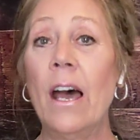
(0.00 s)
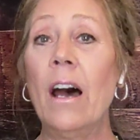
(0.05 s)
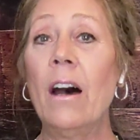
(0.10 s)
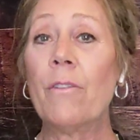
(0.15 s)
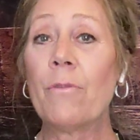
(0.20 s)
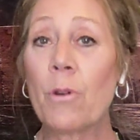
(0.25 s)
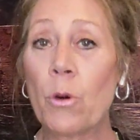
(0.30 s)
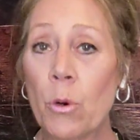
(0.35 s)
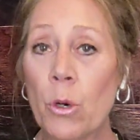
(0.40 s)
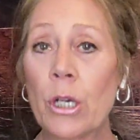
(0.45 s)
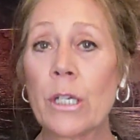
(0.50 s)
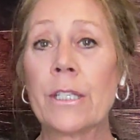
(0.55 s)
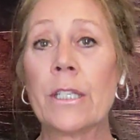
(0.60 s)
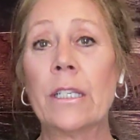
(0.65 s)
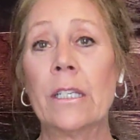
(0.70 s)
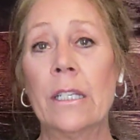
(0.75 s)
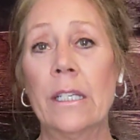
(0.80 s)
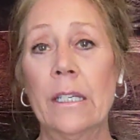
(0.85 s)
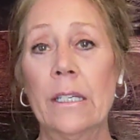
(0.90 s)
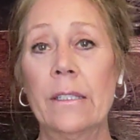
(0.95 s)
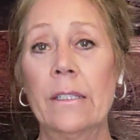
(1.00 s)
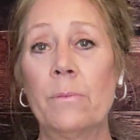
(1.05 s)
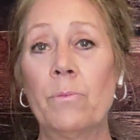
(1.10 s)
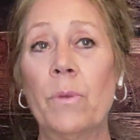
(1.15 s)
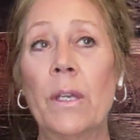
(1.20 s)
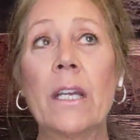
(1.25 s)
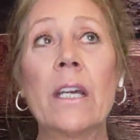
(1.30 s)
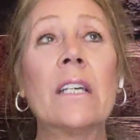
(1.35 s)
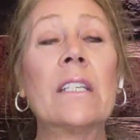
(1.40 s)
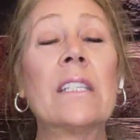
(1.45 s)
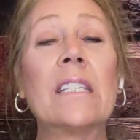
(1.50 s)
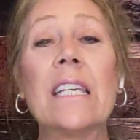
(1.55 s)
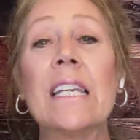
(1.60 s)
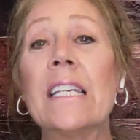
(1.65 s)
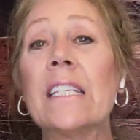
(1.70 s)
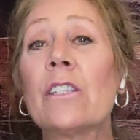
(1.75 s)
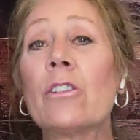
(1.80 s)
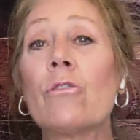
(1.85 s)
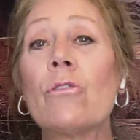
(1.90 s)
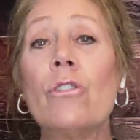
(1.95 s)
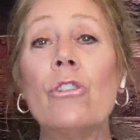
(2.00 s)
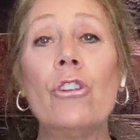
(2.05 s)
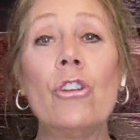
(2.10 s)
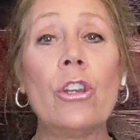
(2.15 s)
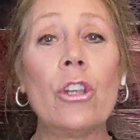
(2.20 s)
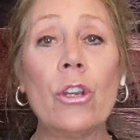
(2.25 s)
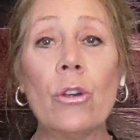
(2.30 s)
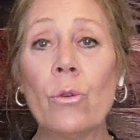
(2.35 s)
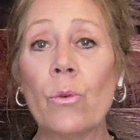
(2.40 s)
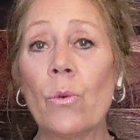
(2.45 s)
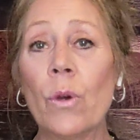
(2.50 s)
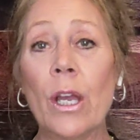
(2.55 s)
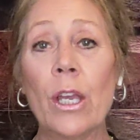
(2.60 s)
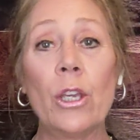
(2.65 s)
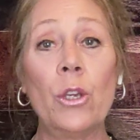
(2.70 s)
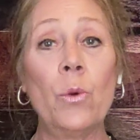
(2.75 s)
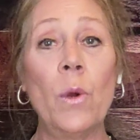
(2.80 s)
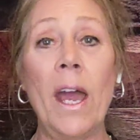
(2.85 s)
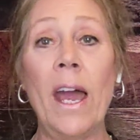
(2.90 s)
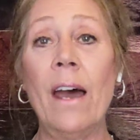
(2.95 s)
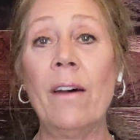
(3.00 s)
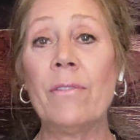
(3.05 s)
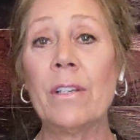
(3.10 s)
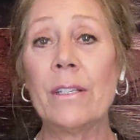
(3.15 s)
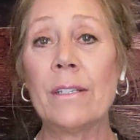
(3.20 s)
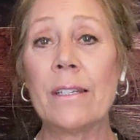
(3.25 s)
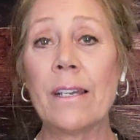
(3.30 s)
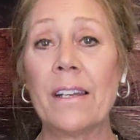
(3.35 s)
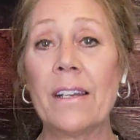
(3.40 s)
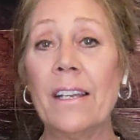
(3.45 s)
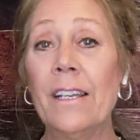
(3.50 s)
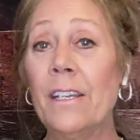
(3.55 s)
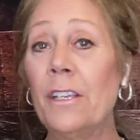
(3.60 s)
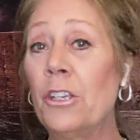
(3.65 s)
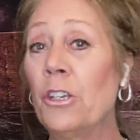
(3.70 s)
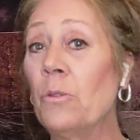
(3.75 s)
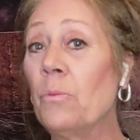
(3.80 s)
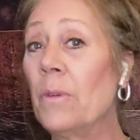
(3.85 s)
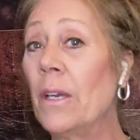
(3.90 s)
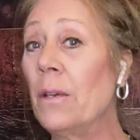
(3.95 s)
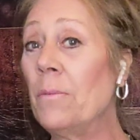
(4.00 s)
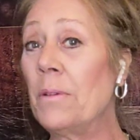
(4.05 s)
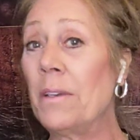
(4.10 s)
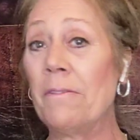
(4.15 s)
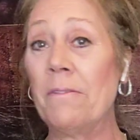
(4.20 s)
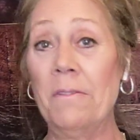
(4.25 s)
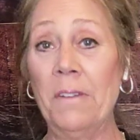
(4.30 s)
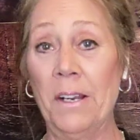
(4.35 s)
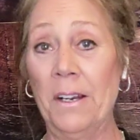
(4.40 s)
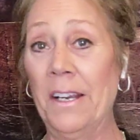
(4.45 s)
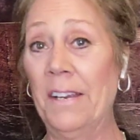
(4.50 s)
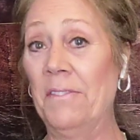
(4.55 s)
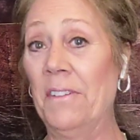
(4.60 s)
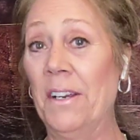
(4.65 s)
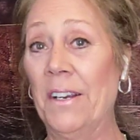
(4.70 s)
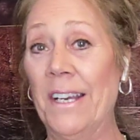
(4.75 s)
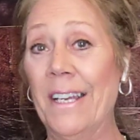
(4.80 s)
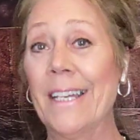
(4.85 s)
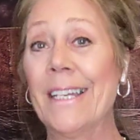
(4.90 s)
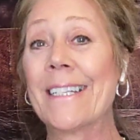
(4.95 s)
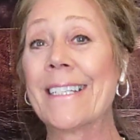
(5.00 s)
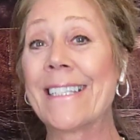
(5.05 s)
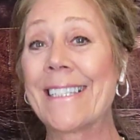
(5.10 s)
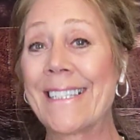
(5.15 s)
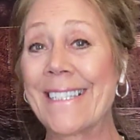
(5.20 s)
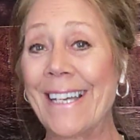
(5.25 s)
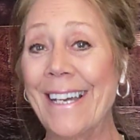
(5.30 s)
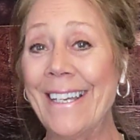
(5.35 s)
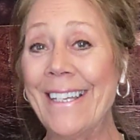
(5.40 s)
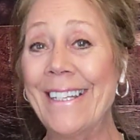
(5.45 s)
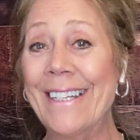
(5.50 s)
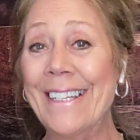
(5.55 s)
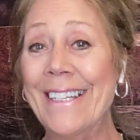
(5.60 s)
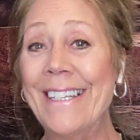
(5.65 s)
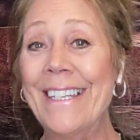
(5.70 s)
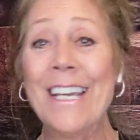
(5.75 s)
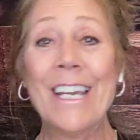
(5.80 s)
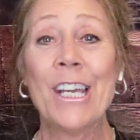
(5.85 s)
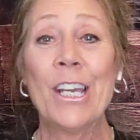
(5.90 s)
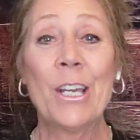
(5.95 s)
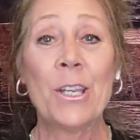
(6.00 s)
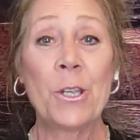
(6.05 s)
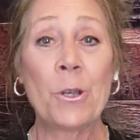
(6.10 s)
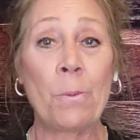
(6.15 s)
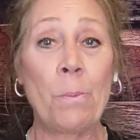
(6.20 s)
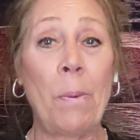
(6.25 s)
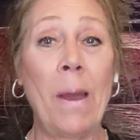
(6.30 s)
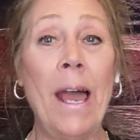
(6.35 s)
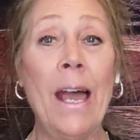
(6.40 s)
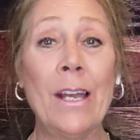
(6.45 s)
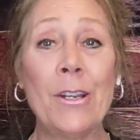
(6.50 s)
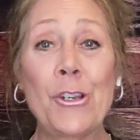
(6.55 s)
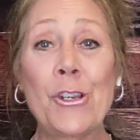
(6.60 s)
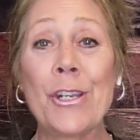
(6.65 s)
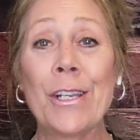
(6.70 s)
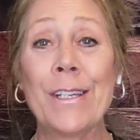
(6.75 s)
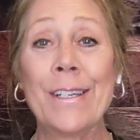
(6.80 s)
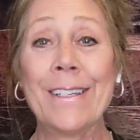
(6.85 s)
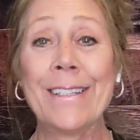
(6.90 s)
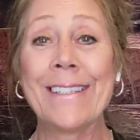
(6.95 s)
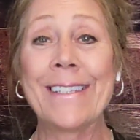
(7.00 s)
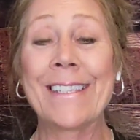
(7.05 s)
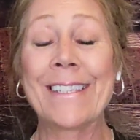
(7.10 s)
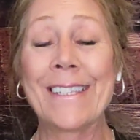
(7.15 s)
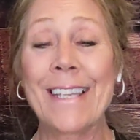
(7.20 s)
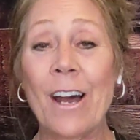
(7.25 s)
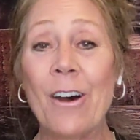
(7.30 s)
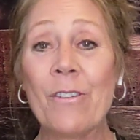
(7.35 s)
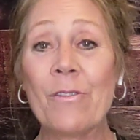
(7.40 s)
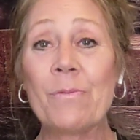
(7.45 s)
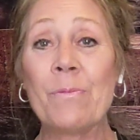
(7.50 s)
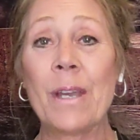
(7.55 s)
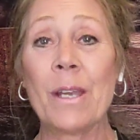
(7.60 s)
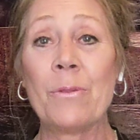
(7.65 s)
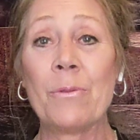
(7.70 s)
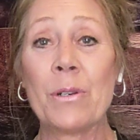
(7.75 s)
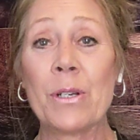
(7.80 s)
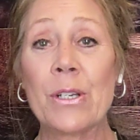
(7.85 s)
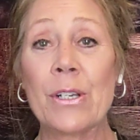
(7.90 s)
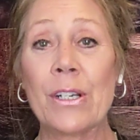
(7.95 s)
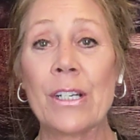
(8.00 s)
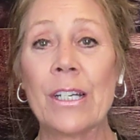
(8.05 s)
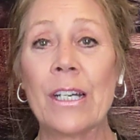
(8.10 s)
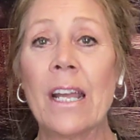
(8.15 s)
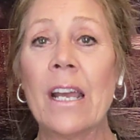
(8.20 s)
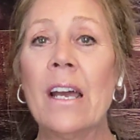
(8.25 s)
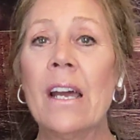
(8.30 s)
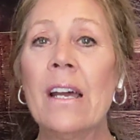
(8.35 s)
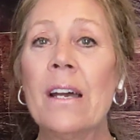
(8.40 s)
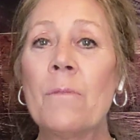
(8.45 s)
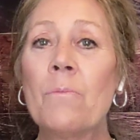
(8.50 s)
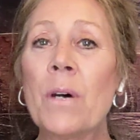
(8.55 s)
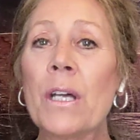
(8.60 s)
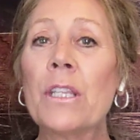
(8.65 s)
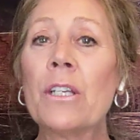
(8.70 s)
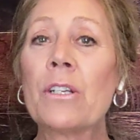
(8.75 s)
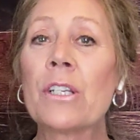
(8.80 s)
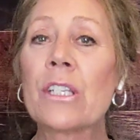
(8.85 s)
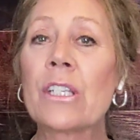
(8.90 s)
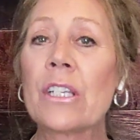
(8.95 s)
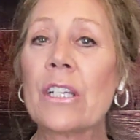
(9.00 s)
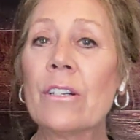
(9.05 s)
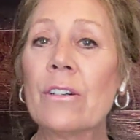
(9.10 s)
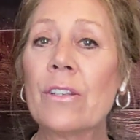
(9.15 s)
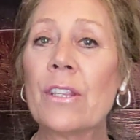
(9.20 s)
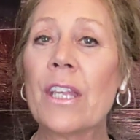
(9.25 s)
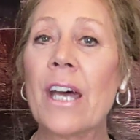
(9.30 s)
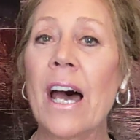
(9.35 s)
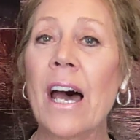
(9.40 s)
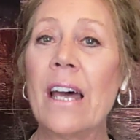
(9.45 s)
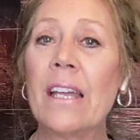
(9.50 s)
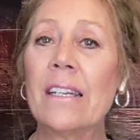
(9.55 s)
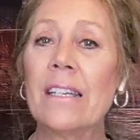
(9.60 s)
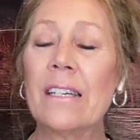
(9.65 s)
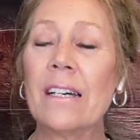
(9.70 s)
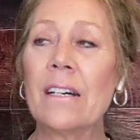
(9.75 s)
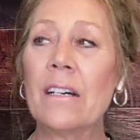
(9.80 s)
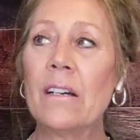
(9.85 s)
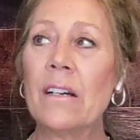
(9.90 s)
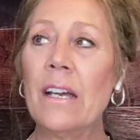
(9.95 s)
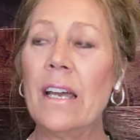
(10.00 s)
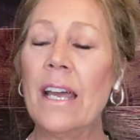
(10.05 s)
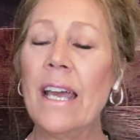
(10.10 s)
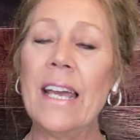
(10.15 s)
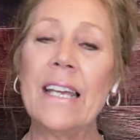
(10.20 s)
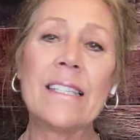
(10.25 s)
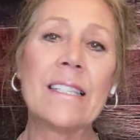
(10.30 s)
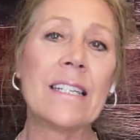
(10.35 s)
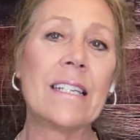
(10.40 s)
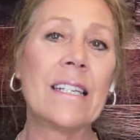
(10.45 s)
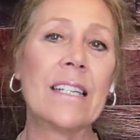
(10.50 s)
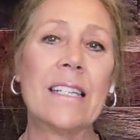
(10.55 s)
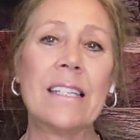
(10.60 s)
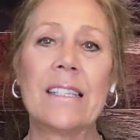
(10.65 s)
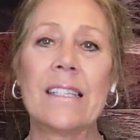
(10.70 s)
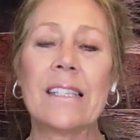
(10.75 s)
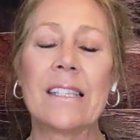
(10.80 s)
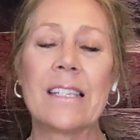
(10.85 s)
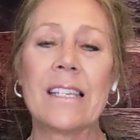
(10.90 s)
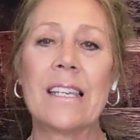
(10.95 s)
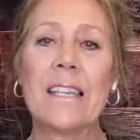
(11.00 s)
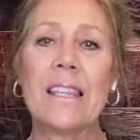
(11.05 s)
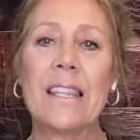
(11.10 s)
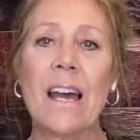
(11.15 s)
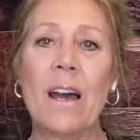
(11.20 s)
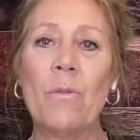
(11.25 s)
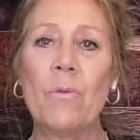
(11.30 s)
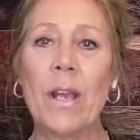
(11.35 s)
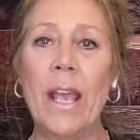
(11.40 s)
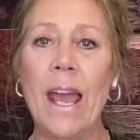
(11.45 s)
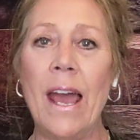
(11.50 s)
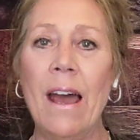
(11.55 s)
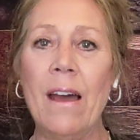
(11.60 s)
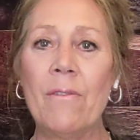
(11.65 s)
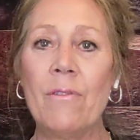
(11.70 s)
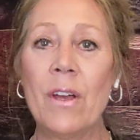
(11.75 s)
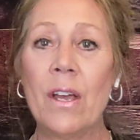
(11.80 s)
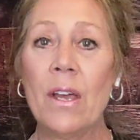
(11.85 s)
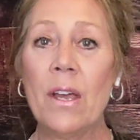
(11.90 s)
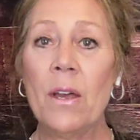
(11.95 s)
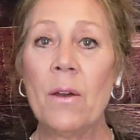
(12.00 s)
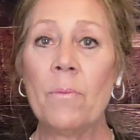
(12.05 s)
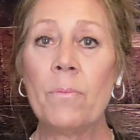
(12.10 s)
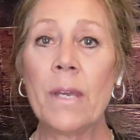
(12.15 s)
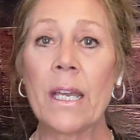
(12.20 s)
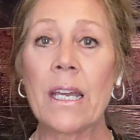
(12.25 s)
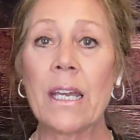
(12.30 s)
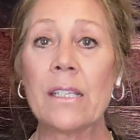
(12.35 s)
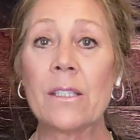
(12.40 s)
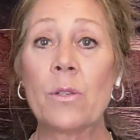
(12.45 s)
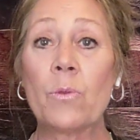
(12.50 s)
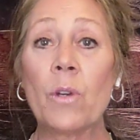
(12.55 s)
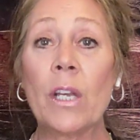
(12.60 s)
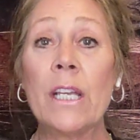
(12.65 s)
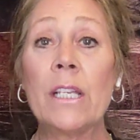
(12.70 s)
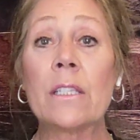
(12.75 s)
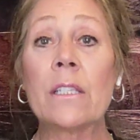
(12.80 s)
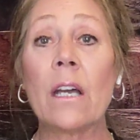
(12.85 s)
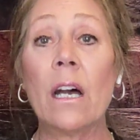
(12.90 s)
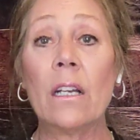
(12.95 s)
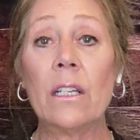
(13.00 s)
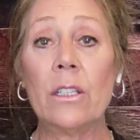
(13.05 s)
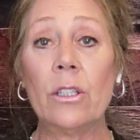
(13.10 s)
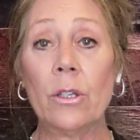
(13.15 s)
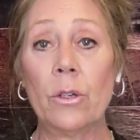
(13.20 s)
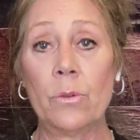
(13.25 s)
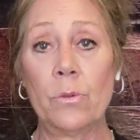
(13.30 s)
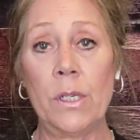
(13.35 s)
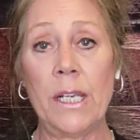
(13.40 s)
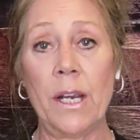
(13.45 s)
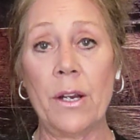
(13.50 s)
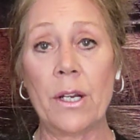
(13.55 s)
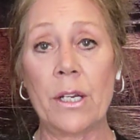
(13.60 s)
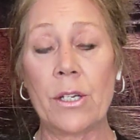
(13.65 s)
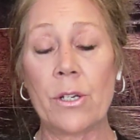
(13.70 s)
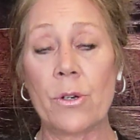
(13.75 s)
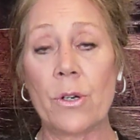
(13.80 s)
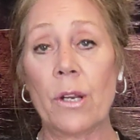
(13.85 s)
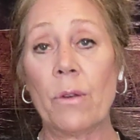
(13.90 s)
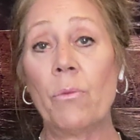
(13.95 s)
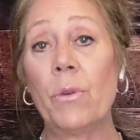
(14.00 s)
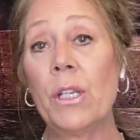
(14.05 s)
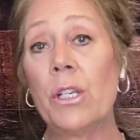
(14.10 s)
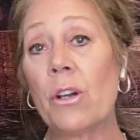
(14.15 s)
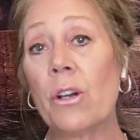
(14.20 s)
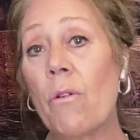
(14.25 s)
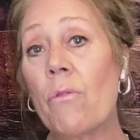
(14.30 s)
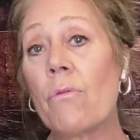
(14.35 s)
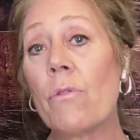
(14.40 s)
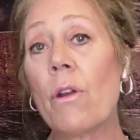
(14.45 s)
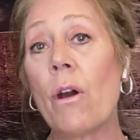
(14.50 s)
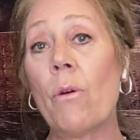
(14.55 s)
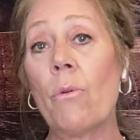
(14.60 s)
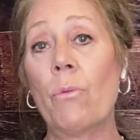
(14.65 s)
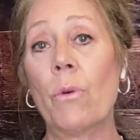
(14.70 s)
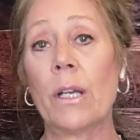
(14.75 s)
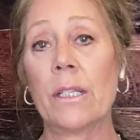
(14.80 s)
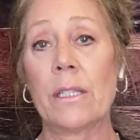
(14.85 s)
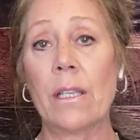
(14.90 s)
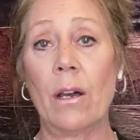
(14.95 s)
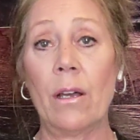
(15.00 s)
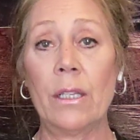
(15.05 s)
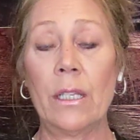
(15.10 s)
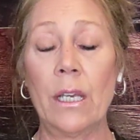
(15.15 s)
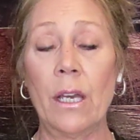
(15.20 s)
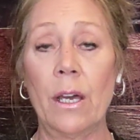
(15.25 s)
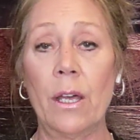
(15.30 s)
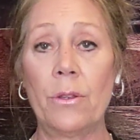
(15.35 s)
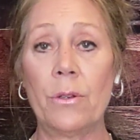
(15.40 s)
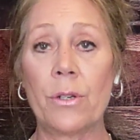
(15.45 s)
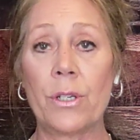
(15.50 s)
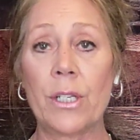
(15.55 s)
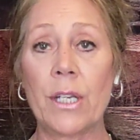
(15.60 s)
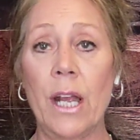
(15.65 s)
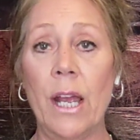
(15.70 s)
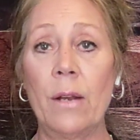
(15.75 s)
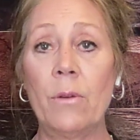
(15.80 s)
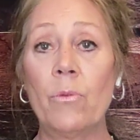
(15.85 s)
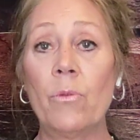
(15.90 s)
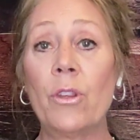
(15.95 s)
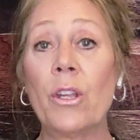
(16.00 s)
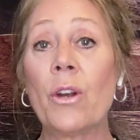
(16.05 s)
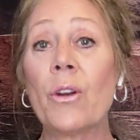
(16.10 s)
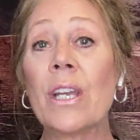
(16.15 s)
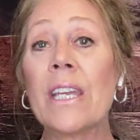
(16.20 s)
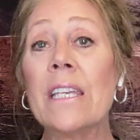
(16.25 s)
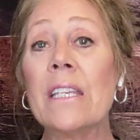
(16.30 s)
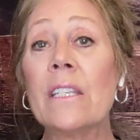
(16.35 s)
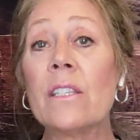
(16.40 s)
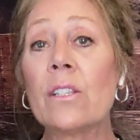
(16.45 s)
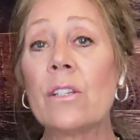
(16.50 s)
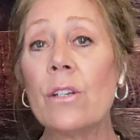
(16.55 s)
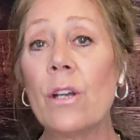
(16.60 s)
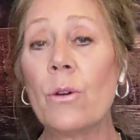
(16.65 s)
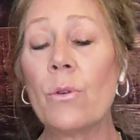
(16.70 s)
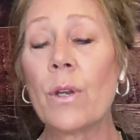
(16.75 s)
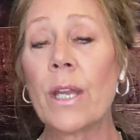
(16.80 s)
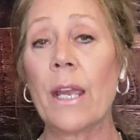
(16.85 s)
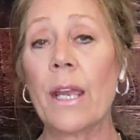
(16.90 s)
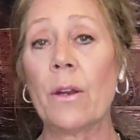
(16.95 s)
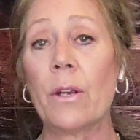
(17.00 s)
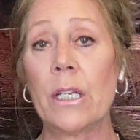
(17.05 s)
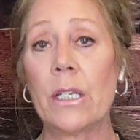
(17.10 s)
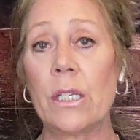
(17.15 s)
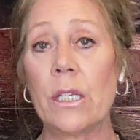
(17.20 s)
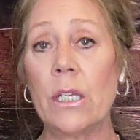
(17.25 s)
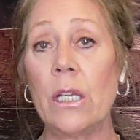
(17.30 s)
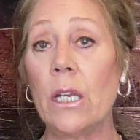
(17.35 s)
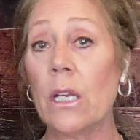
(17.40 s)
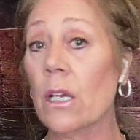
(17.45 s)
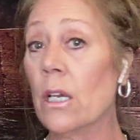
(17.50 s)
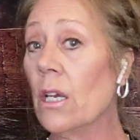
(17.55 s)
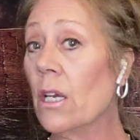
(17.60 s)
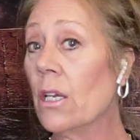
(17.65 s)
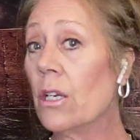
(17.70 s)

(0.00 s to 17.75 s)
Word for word: Of course it is, because it's new. You haven't done it. You may be very, very excited. Your passion itself may return, but there's still that uh, hesitancy that we have because it's unknown territory. We don't know what's on the other side. There is no guarantee.